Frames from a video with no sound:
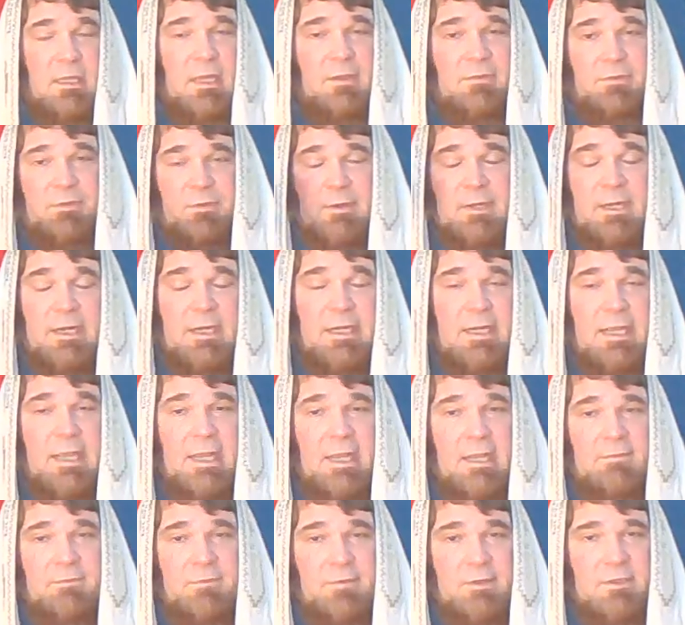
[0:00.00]
and three and a
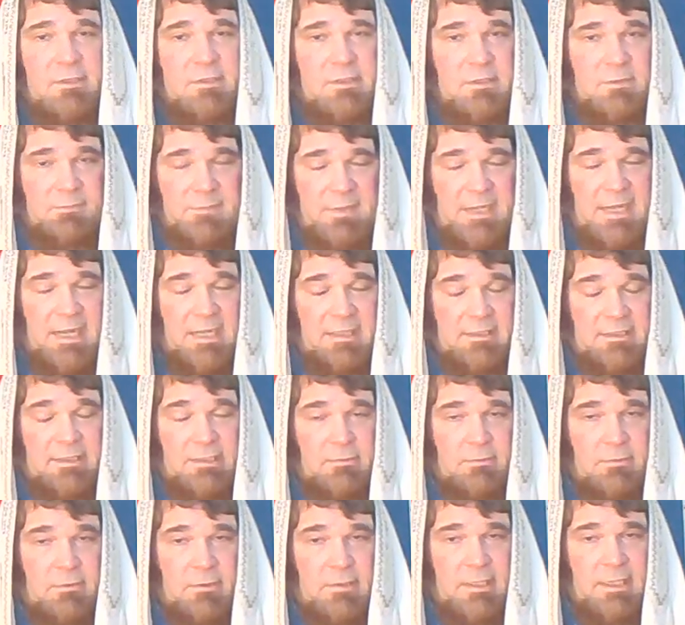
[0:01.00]
half years of bad
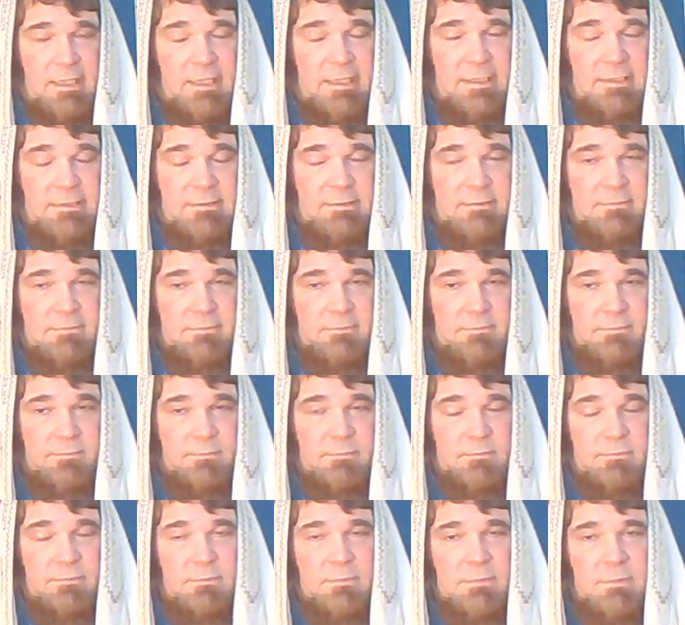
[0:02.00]
that we're in.
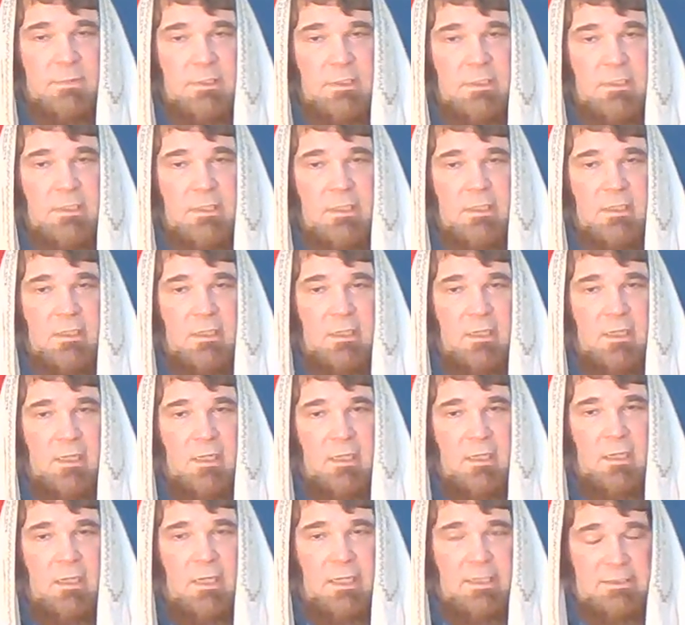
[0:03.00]

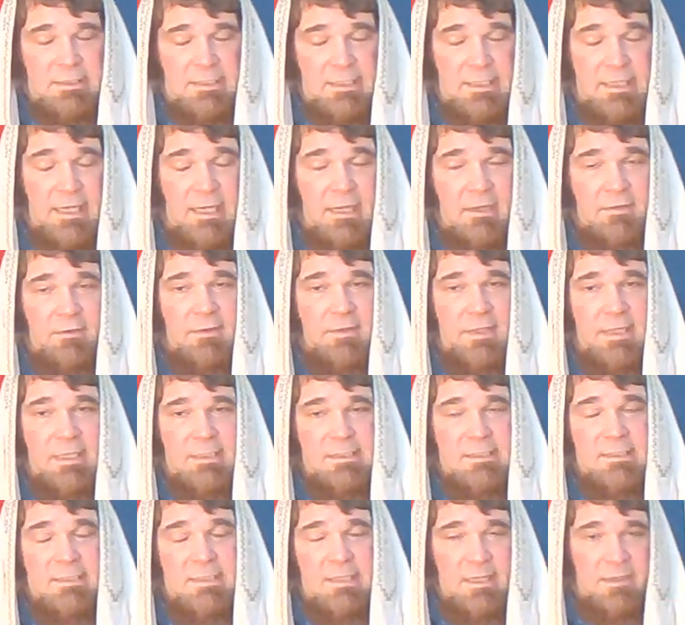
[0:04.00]
And together
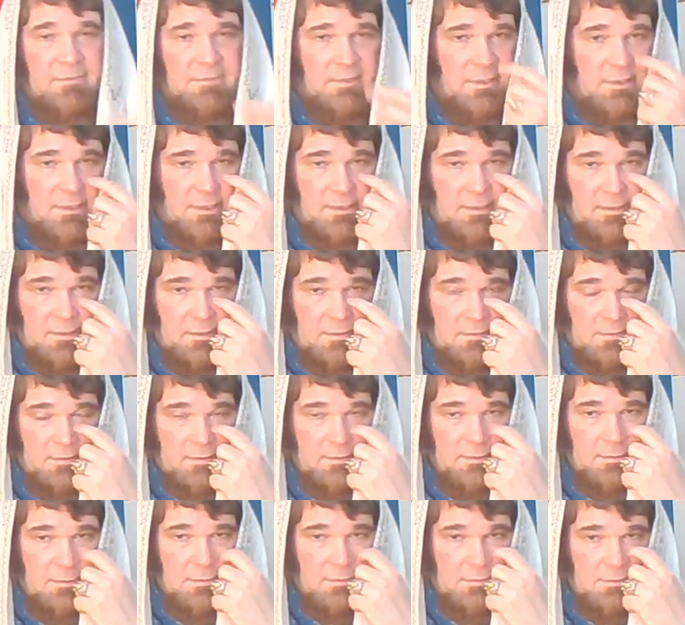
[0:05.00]
that's seven
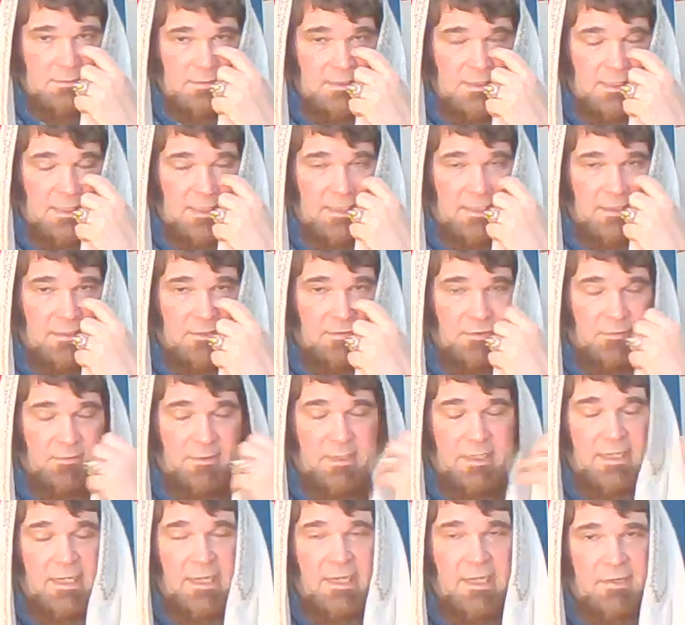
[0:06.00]
years, okay?
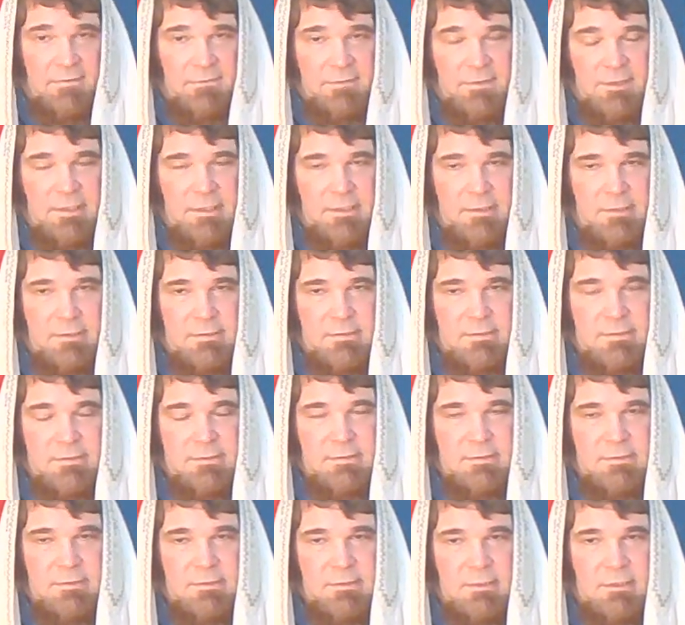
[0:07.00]
Three and a half years
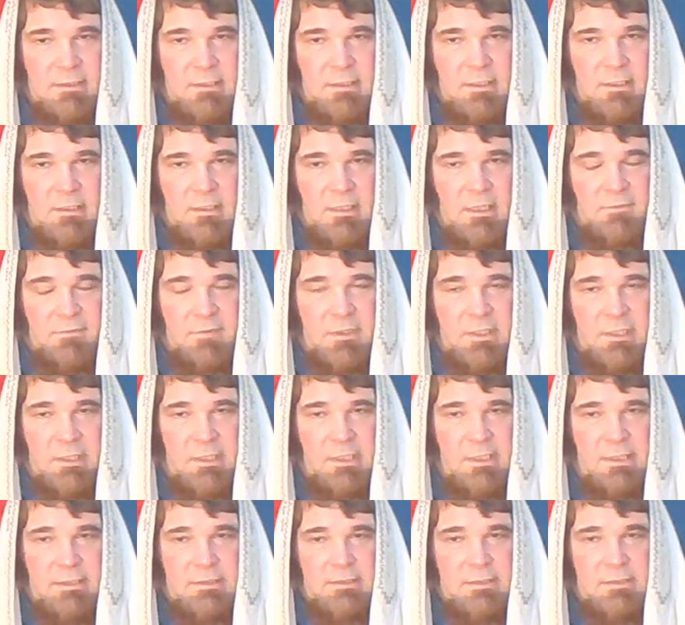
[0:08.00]
of
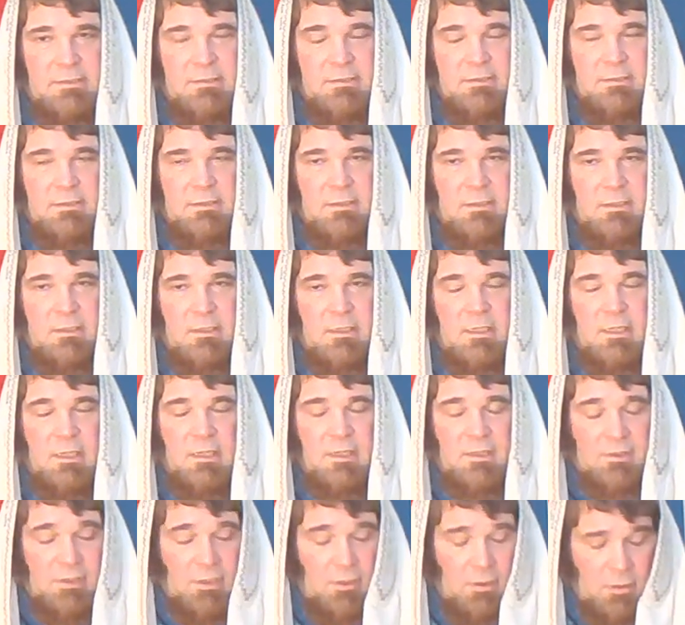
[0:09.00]
good.
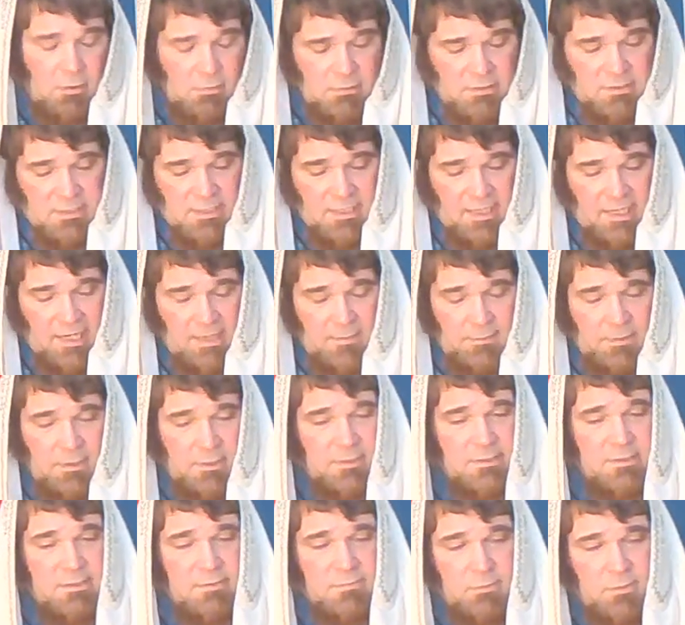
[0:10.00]
The old
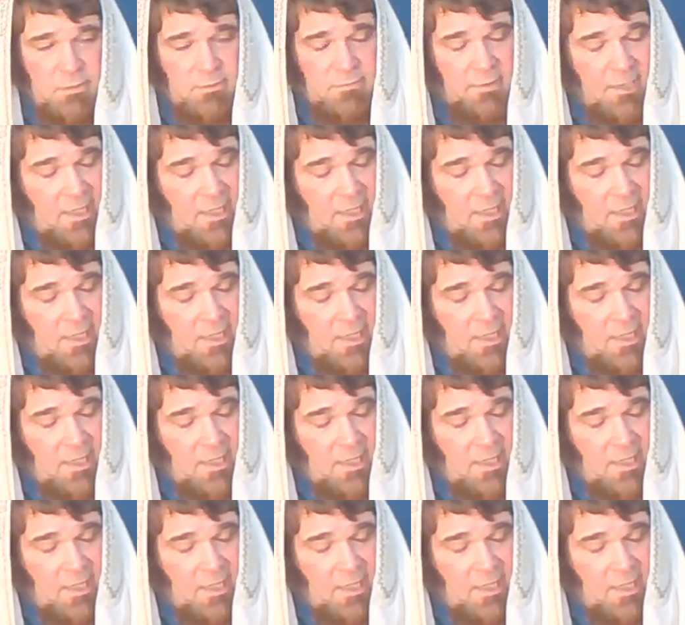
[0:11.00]
timers were